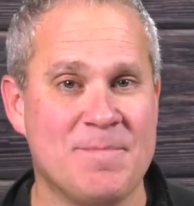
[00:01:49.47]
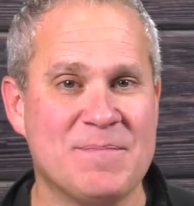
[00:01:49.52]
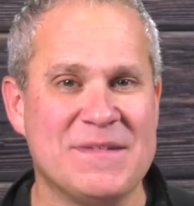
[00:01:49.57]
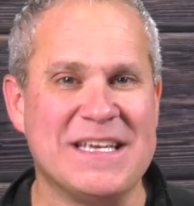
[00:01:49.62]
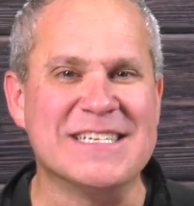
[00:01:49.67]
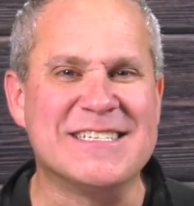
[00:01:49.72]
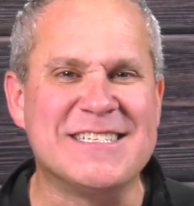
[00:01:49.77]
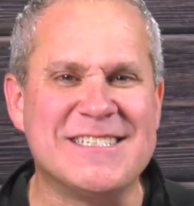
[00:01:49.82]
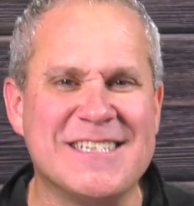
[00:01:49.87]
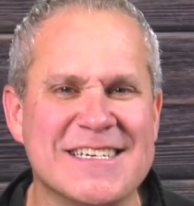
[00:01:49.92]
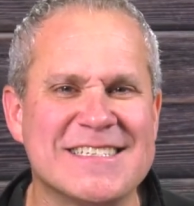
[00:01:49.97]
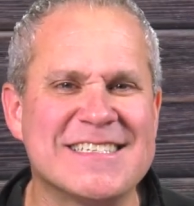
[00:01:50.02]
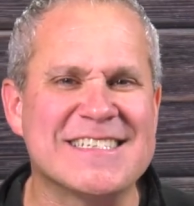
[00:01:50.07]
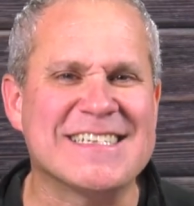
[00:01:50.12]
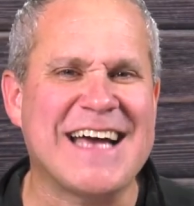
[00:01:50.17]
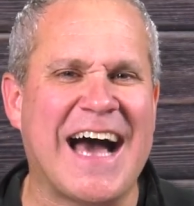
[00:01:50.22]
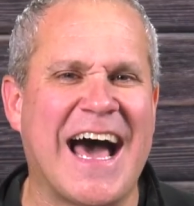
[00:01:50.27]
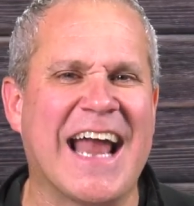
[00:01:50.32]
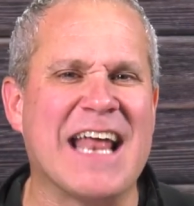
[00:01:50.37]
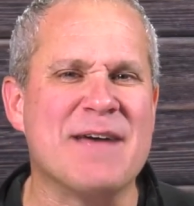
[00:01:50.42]
You
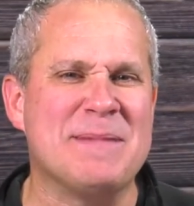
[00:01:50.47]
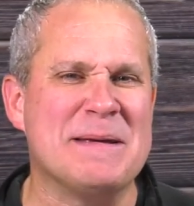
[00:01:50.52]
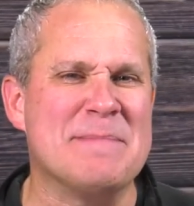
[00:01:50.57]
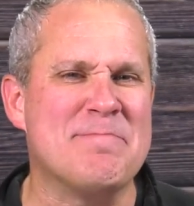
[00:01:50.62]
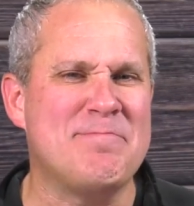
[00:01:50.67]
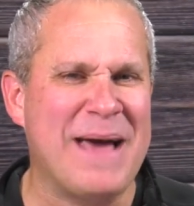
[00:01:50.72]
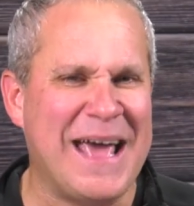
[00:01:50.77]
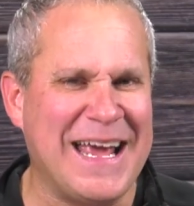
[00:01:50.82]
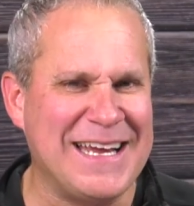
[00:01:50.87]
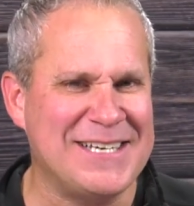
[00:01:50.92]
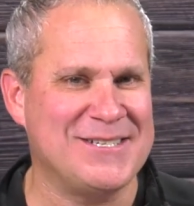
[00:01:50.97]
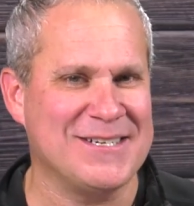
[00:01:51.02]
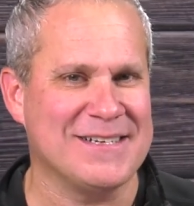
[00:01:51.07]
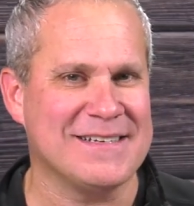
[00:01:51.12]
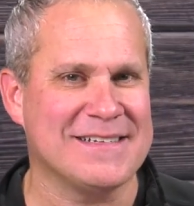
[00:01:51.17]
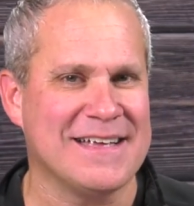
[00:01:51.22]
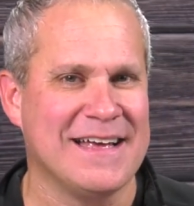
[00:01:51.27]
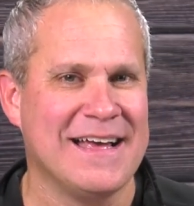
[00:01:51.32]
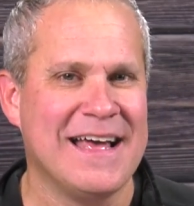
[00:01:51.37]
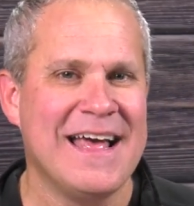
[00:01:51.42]
just got to be
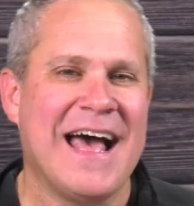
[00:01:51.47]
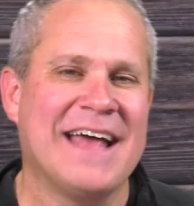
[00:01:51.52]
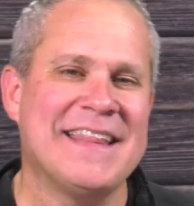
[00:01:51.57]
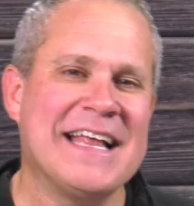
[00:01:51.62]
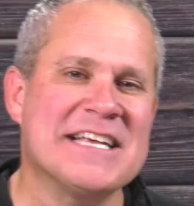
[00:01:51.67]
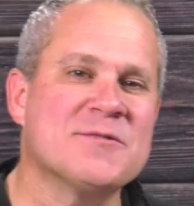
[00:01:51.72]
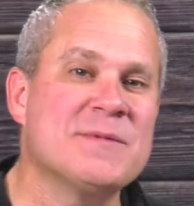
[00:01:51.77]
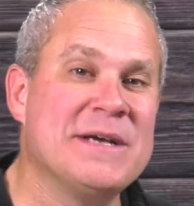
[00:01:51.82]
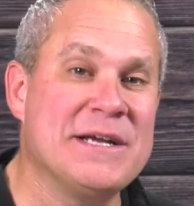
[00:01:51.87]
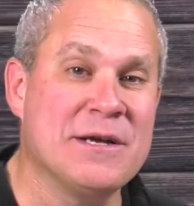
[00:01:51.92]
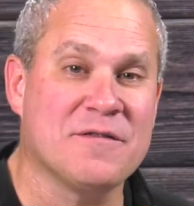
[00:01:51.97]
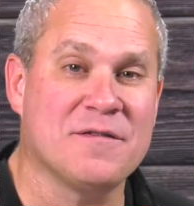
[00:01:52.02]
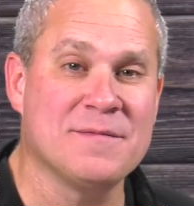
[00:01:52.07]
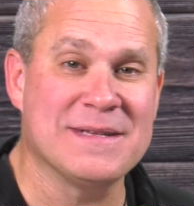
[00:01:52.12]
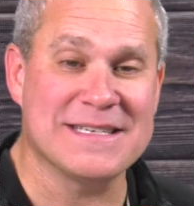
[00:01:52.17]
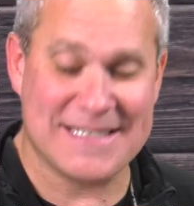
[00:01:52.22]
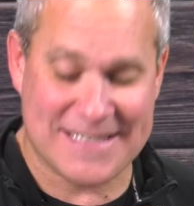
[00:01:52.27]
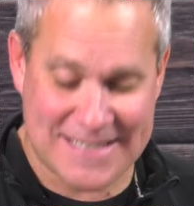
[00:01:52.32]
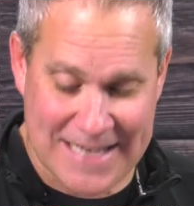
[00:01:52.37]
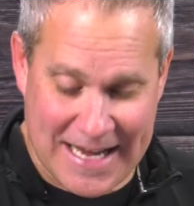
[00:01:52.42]
patient. And that's what we hear from
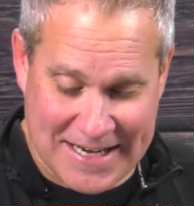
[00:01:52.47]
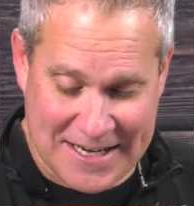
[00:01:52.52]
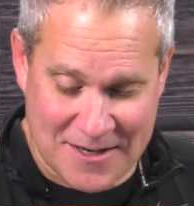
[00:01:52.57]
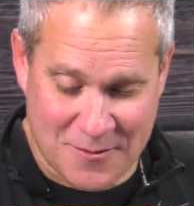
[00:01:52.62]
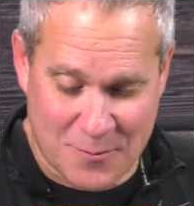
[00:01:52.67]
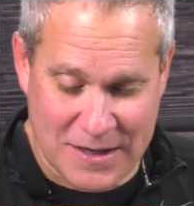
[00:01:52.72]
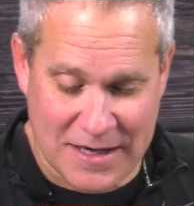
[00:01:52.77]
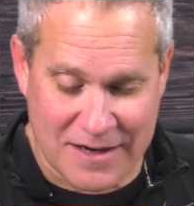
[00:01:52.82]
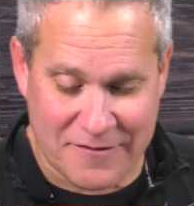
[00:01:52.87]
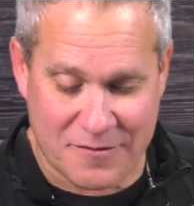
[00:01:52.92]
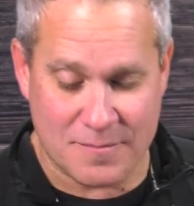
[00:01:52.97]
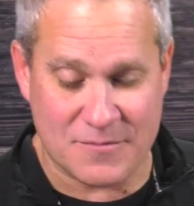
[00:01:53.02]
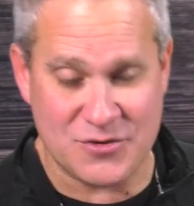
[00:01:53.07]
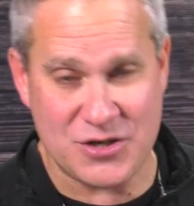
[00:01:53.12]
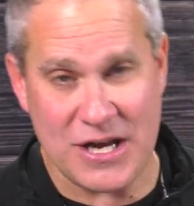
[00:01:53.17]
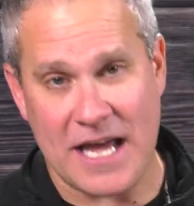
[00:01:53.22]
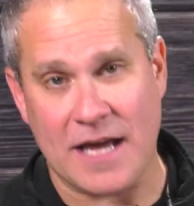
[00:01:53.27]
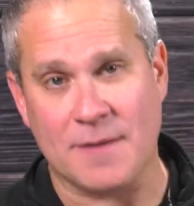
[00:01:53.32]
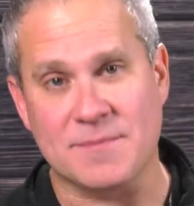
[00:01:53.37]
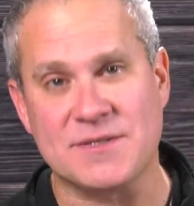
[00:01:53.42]
the second reading from
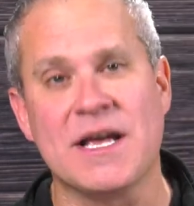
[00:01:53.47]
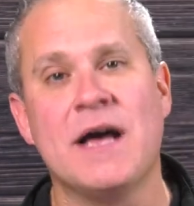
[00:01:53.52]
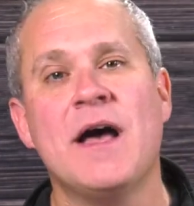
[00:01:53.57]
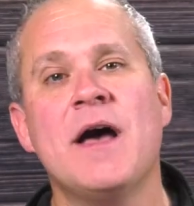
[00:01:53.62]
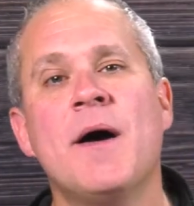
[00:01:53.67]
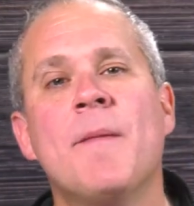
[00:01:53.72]
James.